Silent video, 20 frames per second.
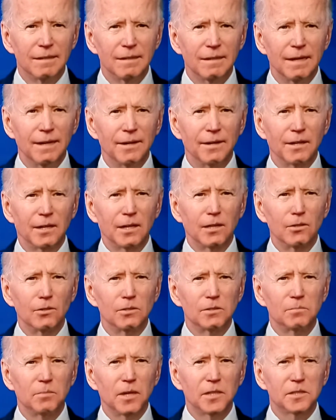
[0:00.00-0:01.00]
And
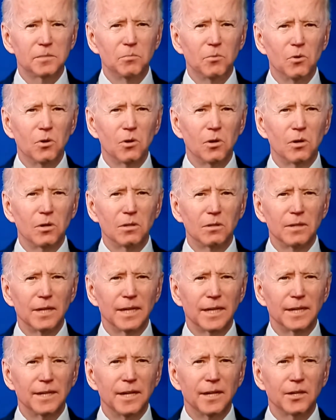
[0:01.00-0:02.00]
includes much more,
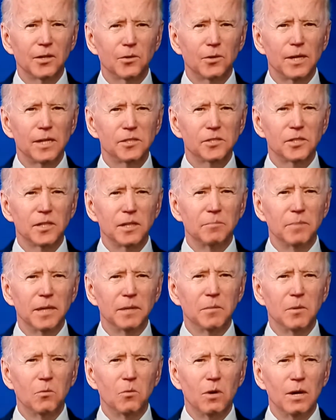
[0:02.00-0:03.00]
like an increase in the
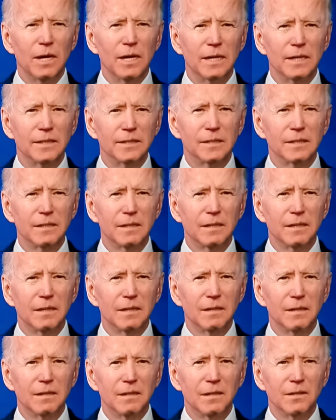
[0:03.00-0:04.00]
minimum wage
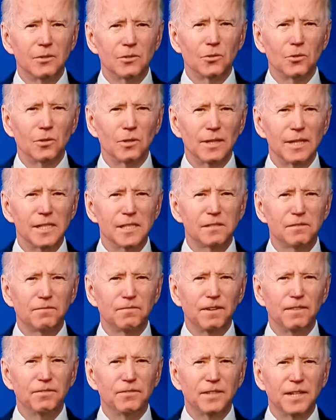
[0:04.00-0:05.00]
to at least
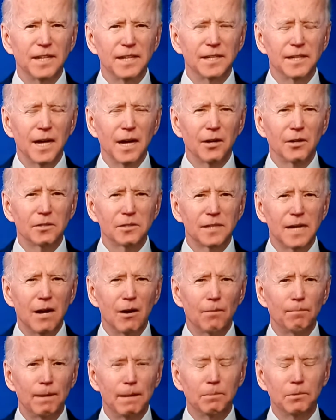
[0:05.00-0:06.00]
$15 an hour.
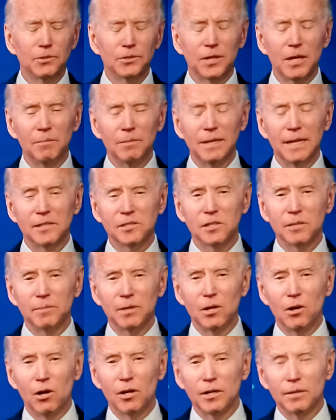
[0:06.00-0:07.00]
People tell me that's going to be
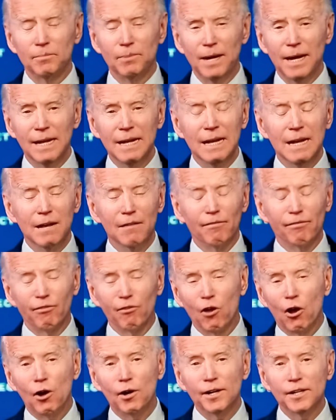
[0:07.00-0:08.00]
hard to pass.
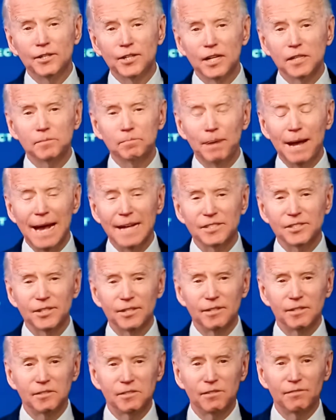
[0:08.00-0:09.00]
Florida just passed it.
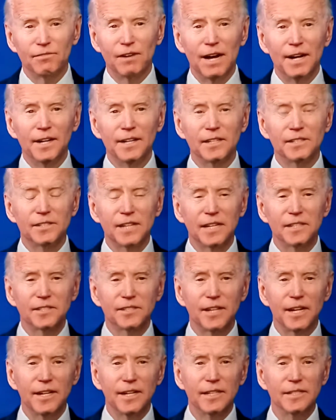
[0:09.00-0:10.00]
As divided as that
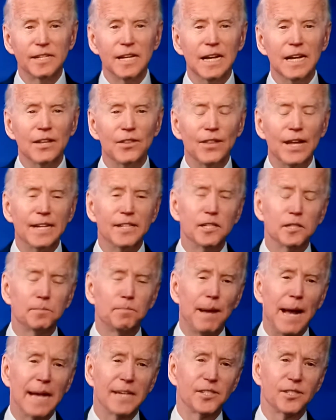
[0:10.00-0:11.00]
state is, they just
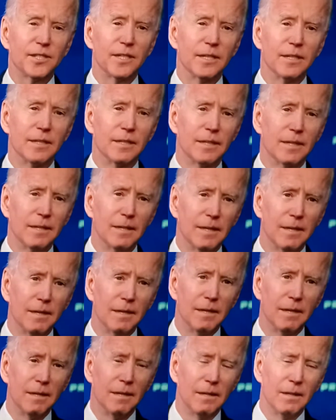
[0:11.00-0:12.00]
passed
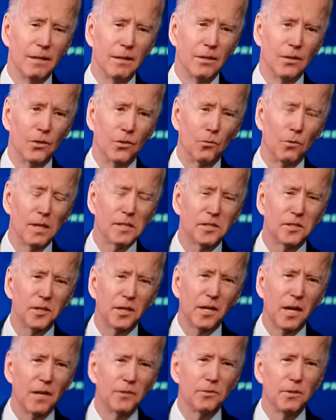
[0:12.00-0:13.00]
it. The rest of the
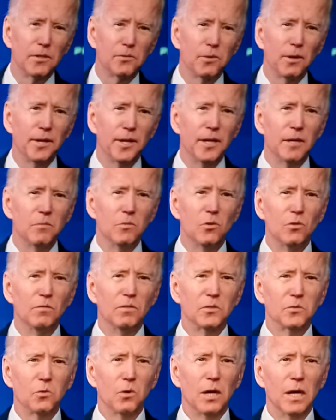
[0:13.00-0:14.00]
country's ready to move
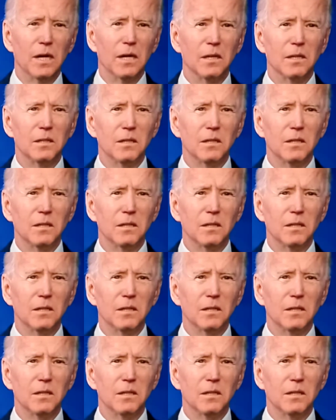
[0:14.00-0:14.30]
as well.